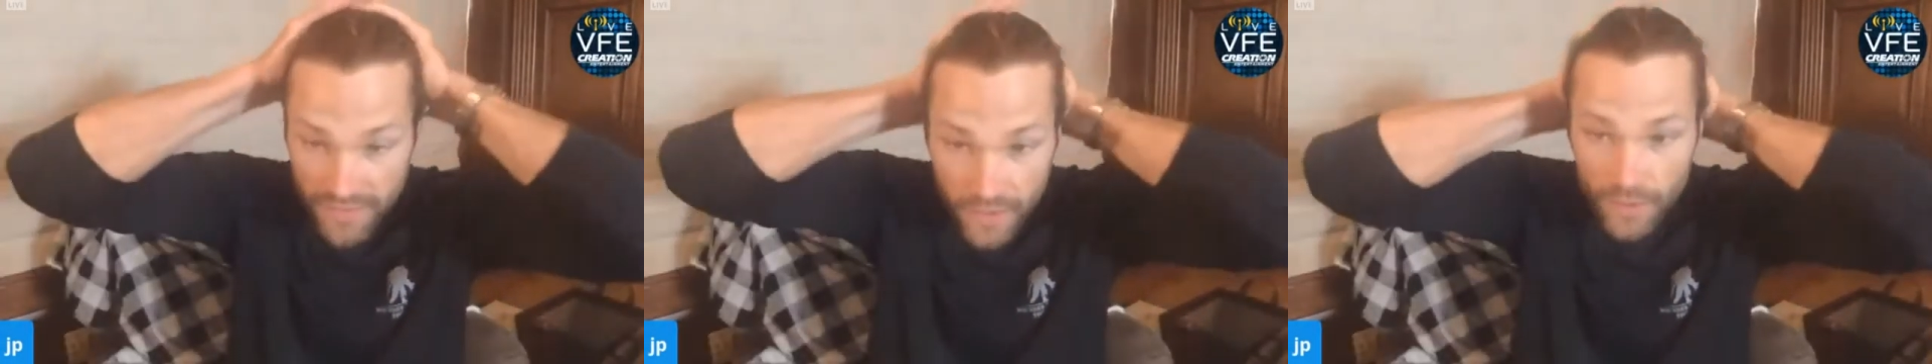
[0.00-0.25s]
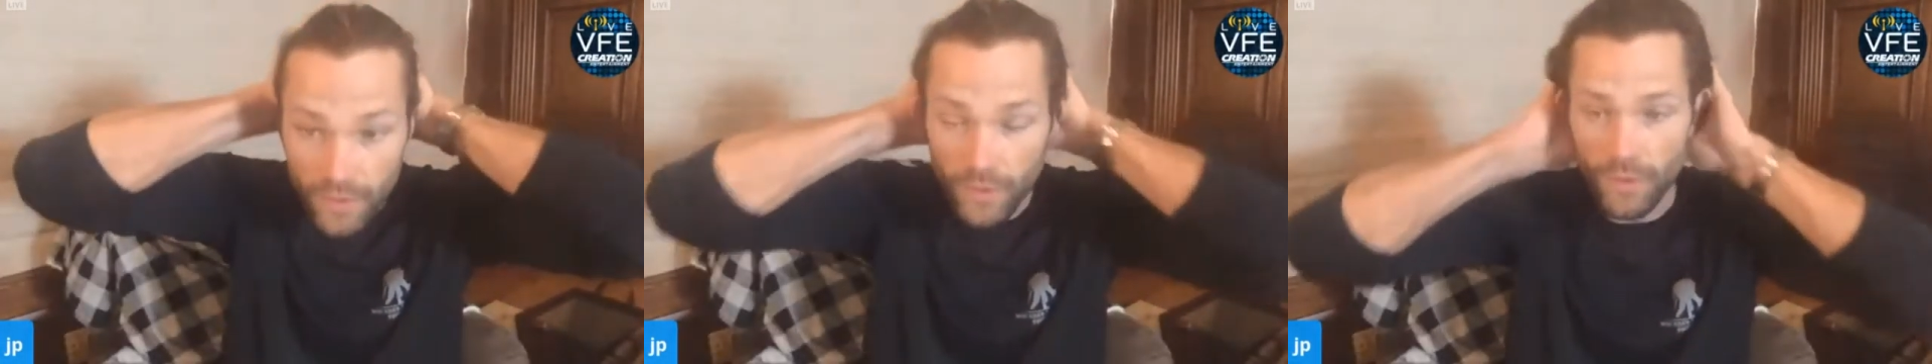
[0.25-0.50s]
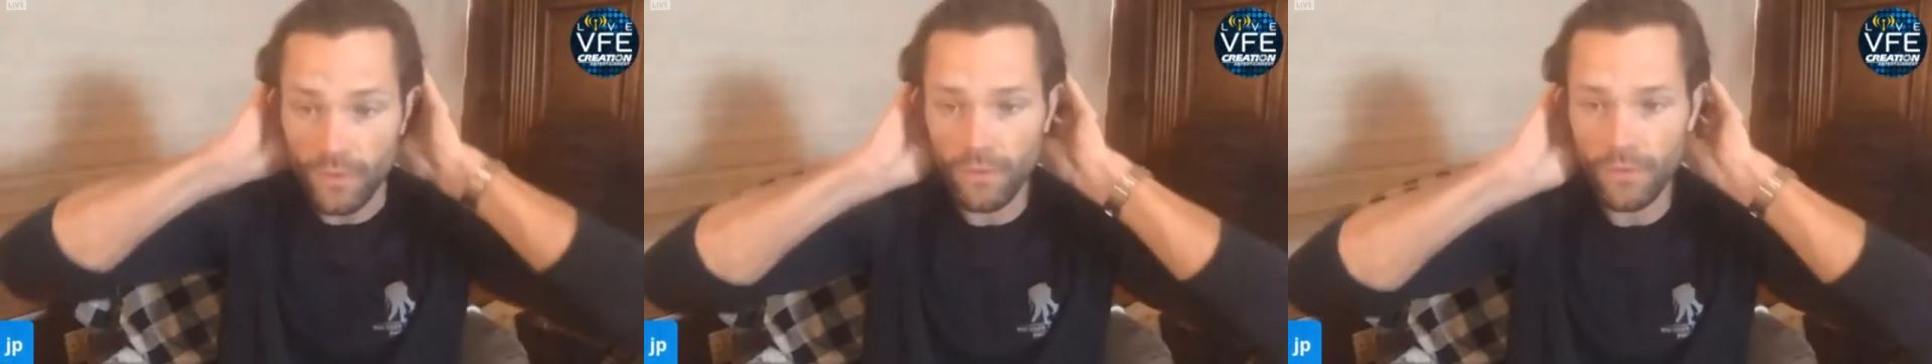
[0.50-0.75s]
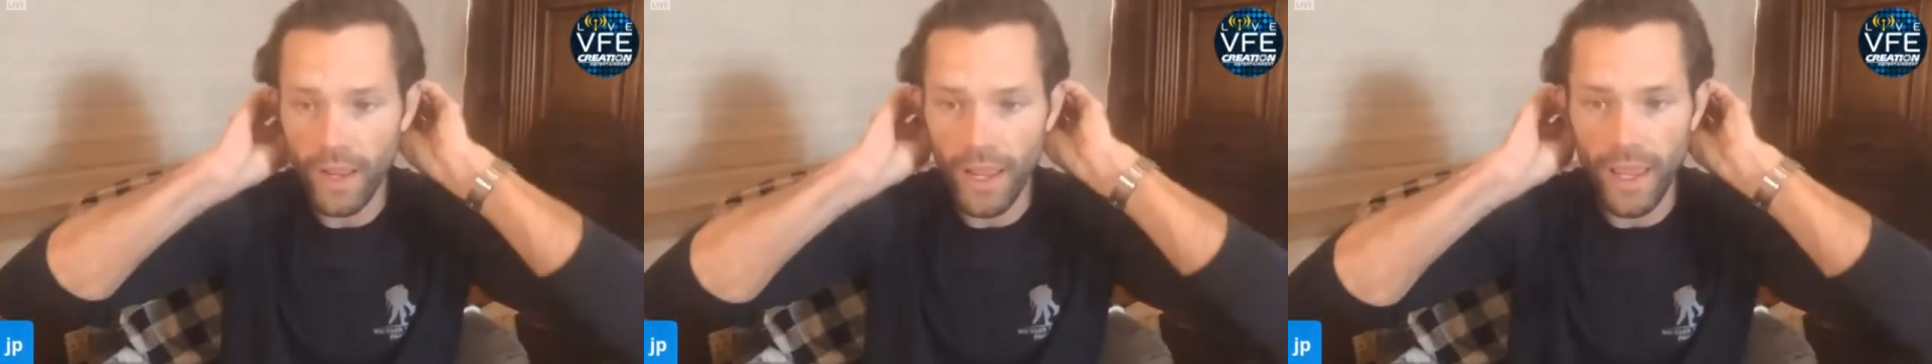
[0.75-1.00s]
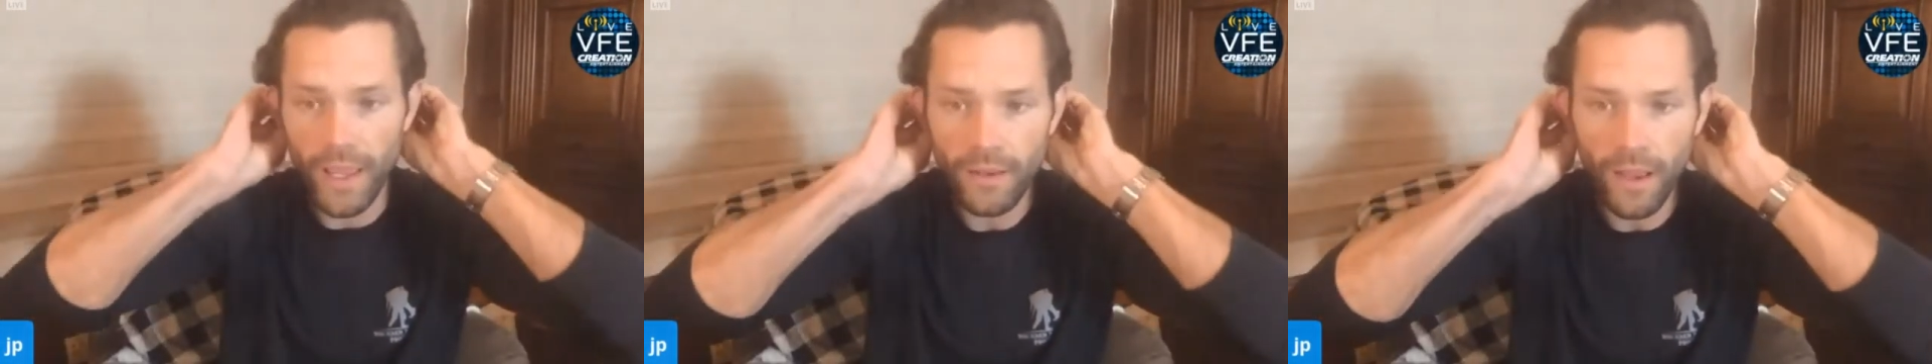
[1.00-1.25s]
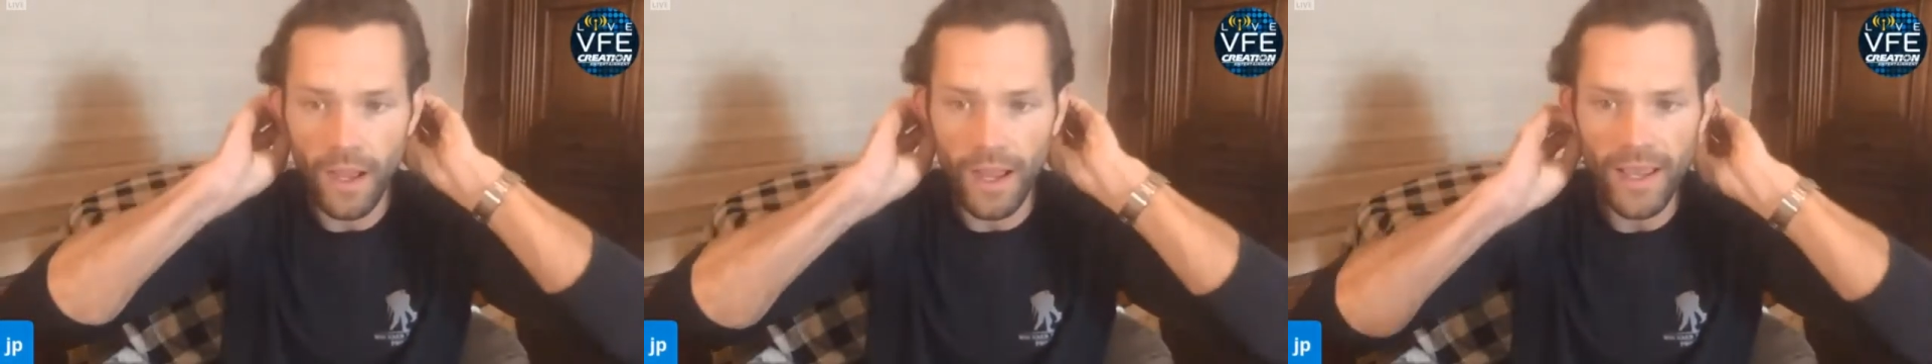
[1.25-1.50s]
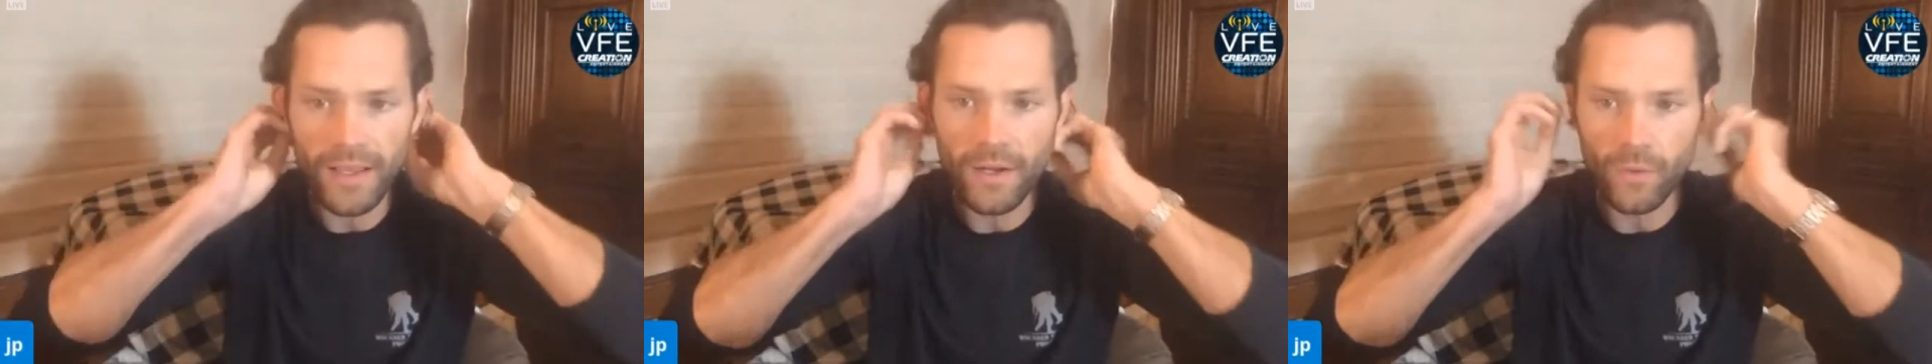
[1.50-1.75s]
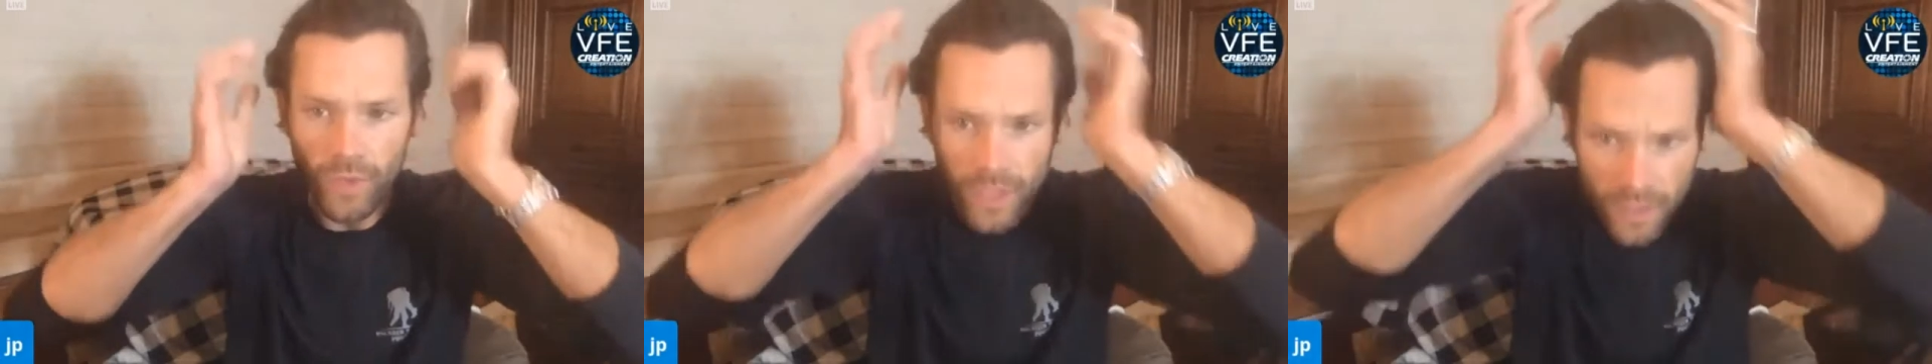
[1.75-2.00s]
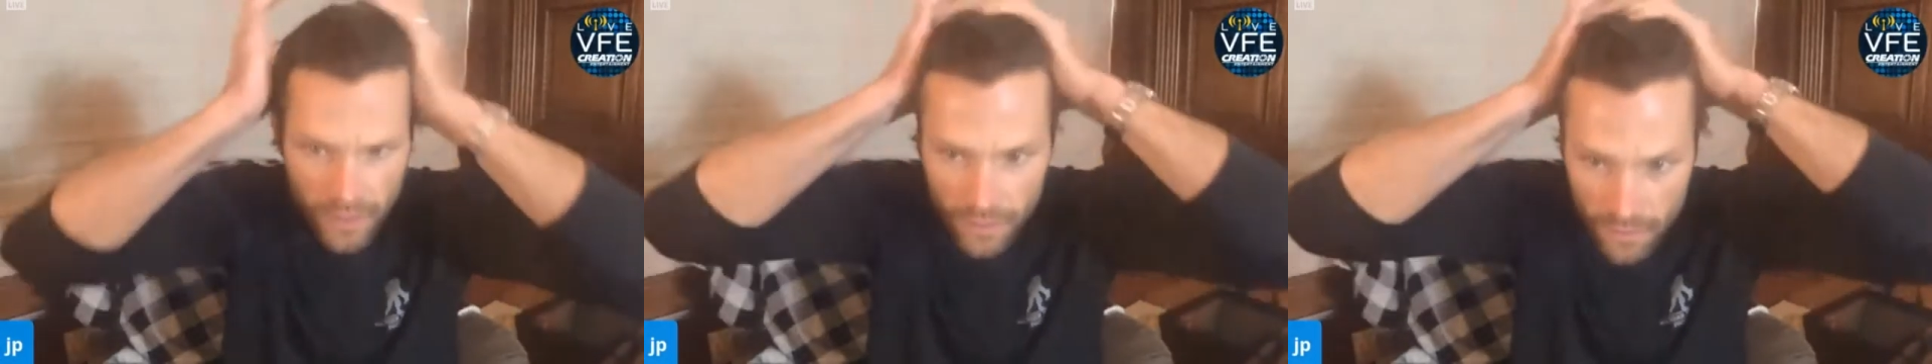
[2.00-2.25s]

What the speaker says: to do. And I had a really